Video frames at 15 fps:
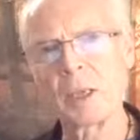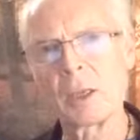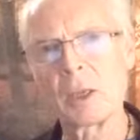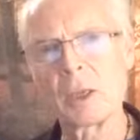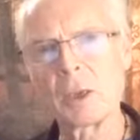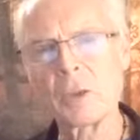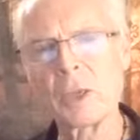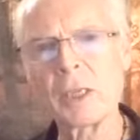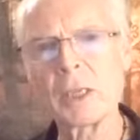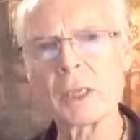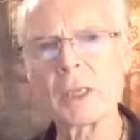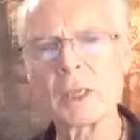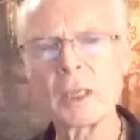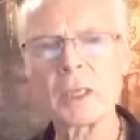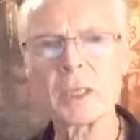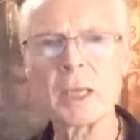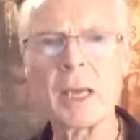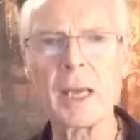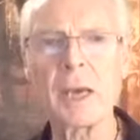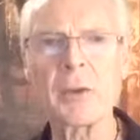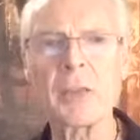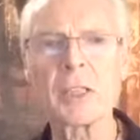looking at these
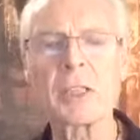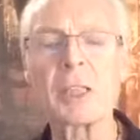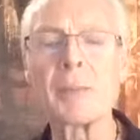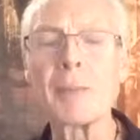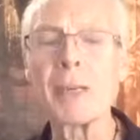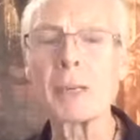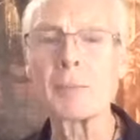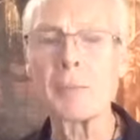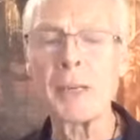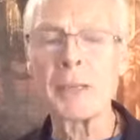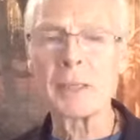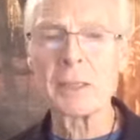areas, and you make a big